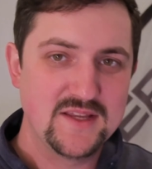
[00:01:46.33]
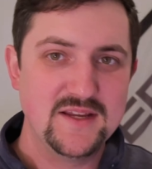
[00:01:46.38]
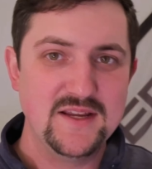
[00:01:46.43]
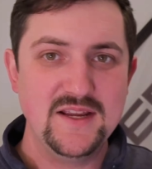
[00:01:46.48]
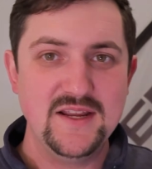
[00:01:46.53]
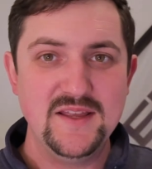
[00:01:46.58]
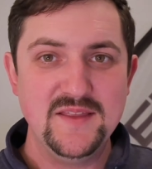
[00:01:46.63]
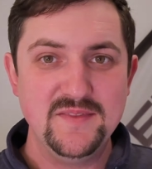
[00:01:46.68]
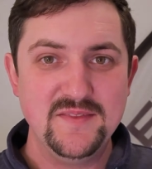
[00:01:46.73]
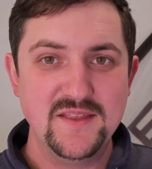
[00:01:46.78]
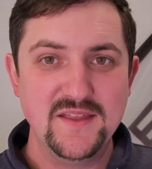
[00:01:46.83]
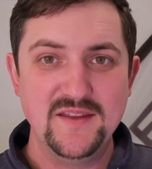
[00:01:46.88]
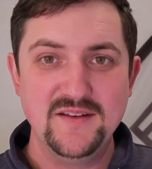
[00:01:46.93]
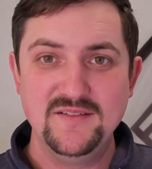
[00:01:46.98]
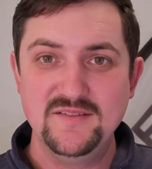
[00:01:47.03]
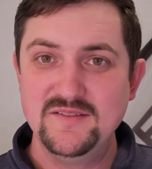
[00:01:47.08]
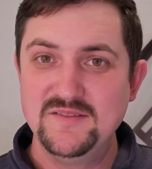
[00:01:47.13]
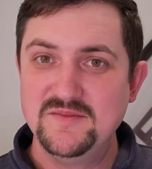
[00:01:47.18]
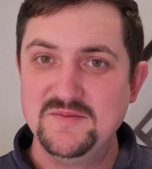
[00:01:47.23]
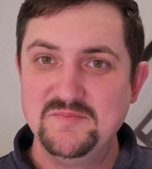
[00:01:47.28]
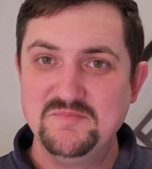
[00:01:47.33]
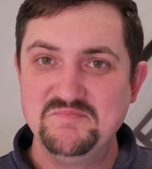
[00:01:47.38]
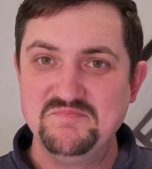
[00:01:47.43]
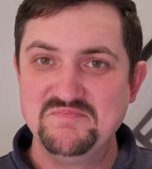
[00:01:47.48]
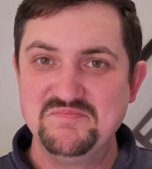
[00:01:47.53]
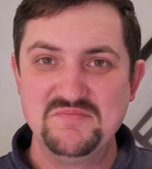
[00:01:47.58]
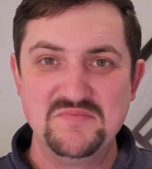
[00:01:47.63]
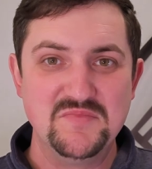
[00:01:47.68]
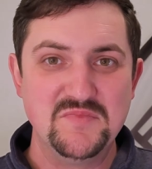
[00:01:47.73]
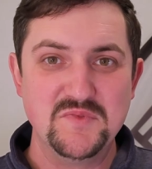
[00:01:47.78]
and then
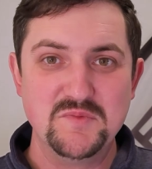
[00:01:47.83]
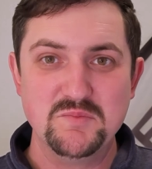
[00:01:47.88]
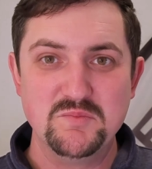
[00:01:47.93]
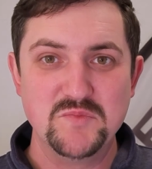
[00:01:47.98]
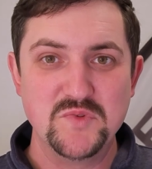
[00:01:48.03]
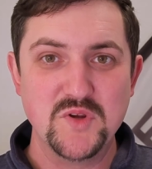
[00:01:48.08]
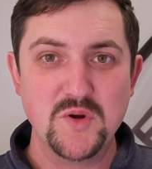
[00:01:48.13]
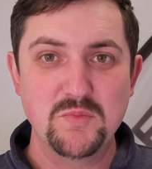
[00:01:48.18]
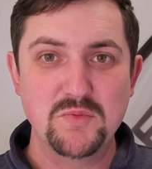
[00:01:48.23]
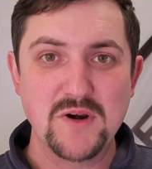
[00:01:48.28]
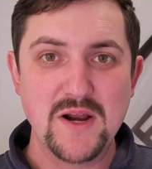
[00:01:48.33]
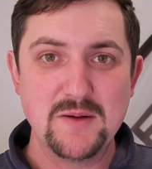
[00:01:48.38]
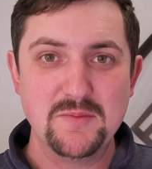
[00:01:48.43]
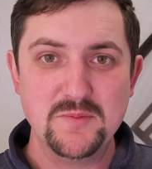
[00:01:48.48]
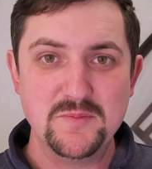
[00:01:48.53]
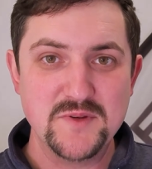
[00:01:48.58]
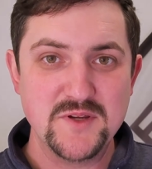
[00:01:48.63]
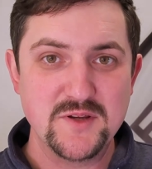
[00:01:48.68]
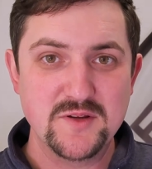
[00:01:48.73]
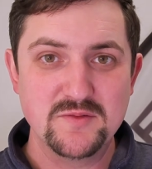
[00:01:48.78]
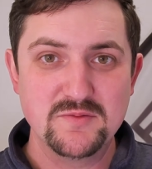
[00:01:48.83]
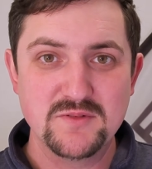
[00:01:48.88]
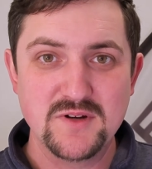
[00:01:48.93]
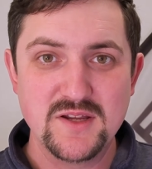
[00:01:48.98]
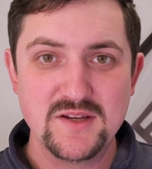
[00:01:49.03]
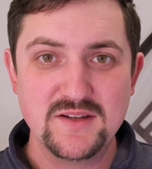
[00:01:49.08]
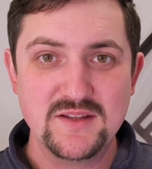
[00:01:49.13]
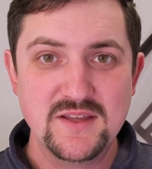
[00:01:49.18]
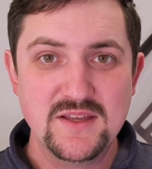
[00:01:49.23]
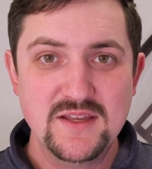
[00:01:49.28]
no problem. You can
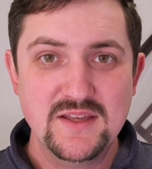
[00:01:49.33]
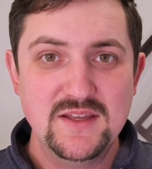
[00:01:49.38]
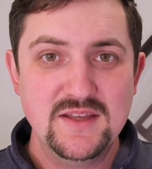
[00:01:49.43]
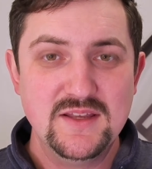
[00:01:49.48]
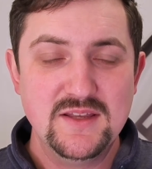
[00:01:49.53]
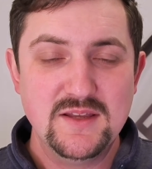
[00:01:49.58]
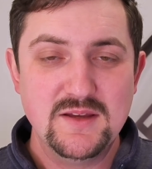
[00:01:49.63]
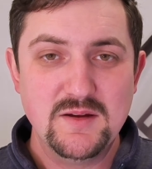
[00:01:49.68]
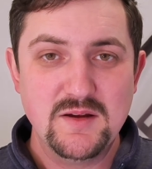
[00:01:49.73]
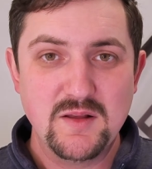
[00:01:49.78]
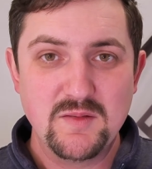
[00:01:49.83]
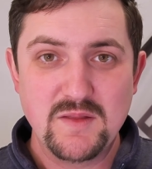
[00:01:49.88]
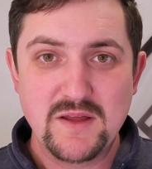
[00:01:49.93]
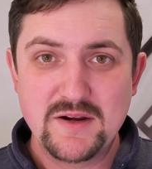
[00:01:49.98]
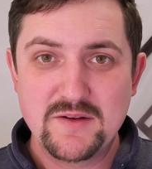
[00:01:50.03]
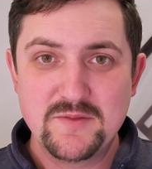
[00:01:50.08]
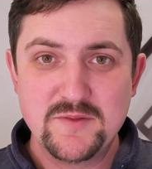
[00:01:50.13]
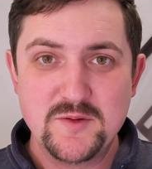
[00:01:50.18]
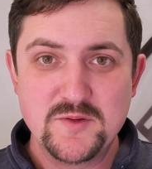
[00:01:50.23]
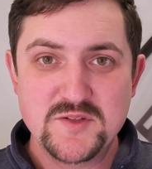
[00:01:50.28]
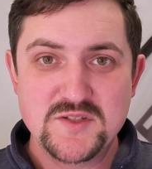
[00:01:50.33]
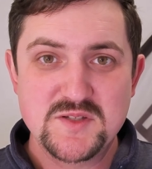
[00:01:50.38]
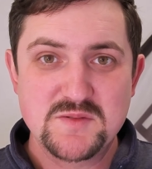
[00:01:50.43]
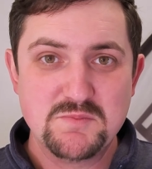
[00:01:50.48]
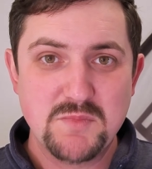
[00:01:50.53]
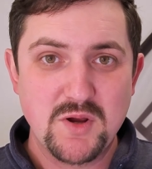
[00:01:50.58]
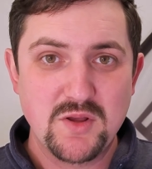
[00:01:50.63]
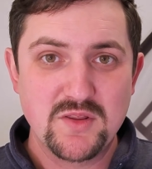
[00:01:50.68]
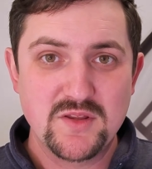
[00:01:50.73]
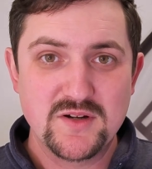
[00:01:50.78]
run a lot of those
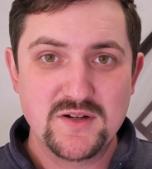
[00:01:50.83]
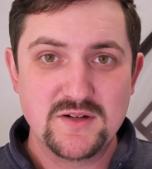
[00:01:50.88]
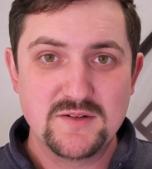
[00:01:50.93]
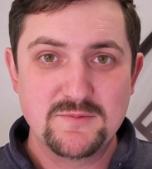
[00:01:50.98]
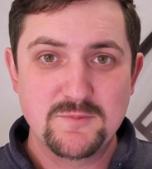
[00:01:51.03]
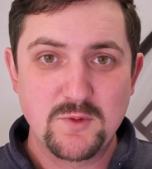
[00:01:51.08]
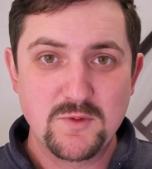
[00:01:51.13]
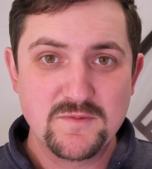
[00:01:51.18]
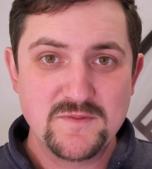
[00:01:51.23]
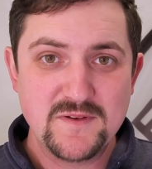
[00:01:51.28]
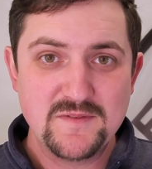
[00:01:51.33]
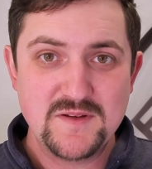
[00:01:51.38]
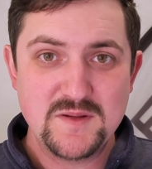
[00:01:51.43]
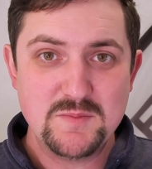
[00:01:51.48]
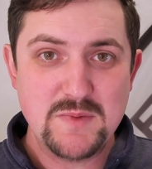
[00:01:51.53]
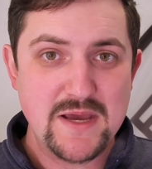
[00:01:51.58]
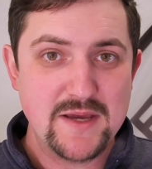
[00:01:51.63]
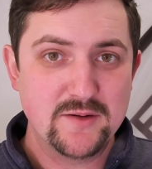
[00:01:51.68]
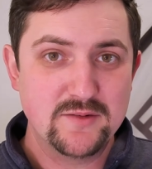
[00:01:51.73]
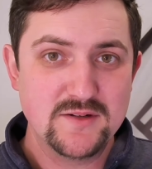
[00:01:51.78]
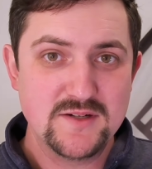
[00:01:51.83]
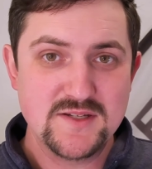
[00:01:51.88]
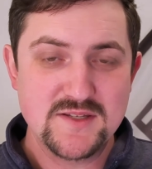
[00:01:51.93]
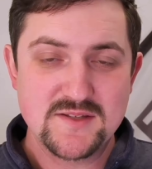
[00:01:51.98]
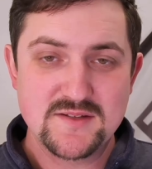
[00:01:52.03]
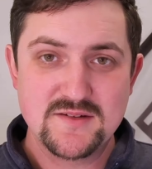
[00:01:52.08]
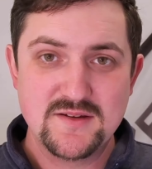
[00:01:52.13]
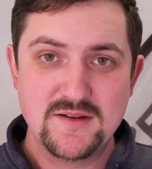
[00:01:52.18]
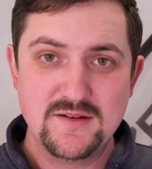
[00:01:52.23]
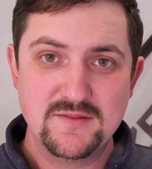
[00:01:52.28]
smaller 450
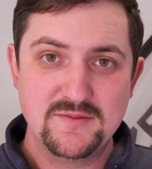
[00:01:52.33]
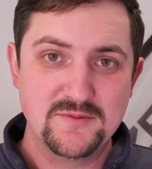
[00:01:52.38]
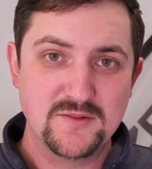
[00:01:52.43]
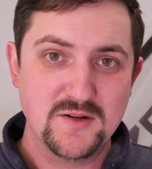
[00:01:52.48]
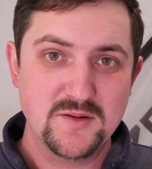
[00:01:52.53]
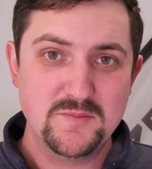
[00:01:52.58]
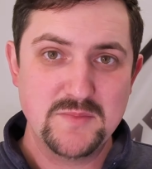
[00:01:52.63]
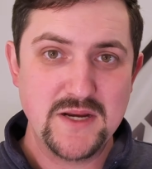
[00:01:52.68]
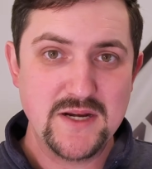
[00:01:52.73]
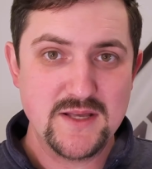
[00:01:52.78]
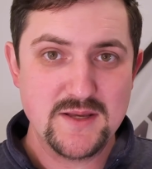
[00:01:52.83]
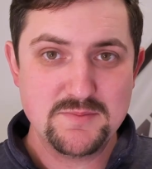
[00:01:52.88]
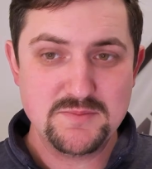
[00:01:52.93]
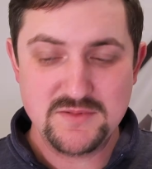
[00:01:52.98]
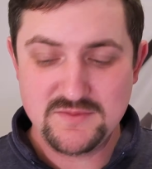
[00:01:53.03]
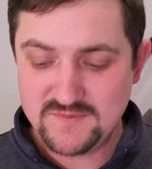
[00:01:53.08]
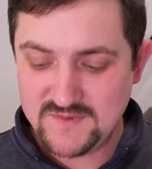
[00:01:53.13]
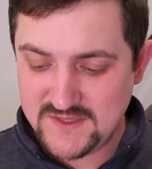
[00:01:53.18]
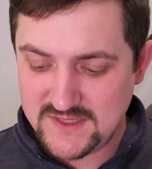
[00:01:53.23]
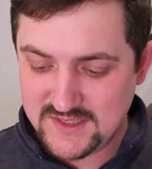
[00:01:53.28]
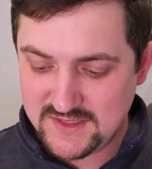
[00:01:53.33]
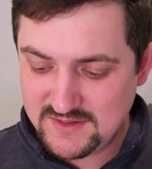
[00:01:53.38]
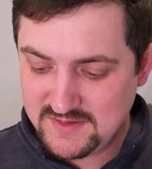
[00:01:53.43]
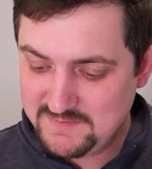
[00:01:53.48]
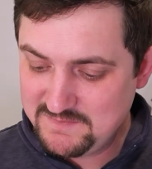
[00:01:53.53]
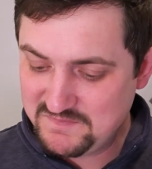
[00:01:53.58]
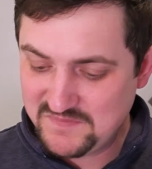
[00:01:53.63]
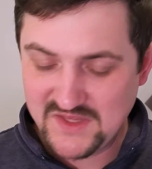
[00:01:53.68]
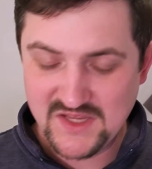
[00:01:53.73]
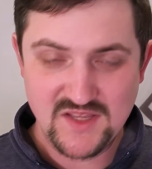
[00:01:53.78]
batteries from Betaflight,
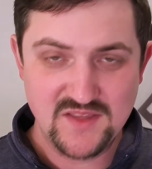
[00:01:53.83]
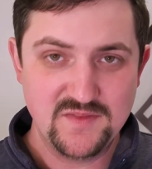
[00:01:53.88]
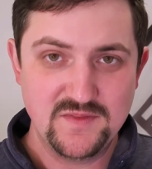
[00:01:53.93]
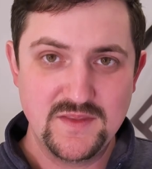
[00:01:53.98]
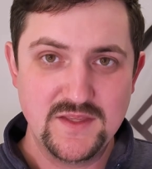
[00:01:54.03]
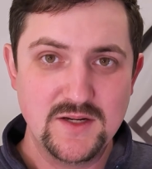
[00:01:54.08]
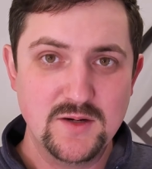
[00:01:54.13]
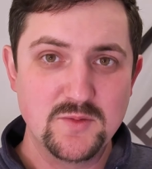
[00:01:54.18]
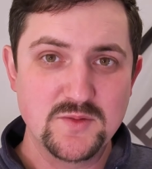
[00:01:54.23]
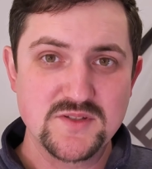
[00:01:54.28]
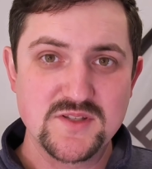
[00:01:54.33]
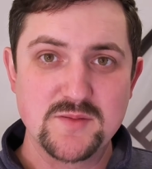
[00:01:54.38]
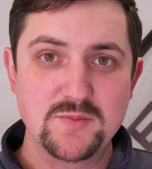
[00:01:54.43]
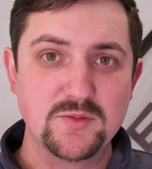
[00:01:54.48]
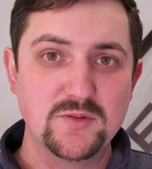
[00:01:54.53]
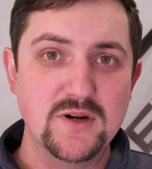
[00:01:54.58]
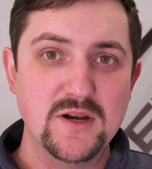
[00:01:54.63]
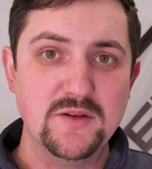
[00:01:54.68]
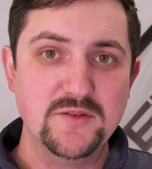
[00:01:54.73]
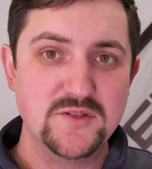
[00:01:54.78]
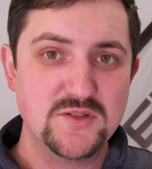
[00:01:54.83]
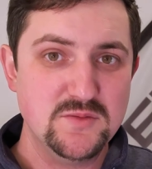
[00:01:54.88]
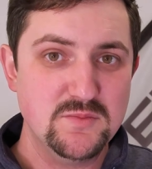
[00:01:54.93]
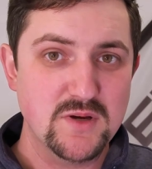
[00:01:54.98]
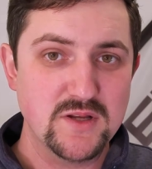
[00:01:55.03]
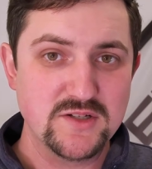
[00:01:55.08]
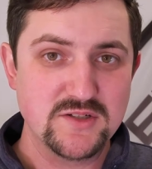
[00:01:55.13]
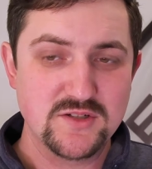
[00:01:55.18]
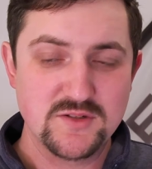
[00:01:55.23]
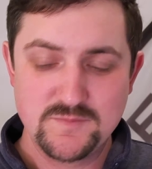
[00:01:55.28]
and they don't slip around too
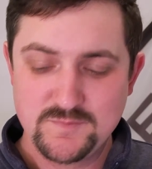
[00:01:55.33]
much.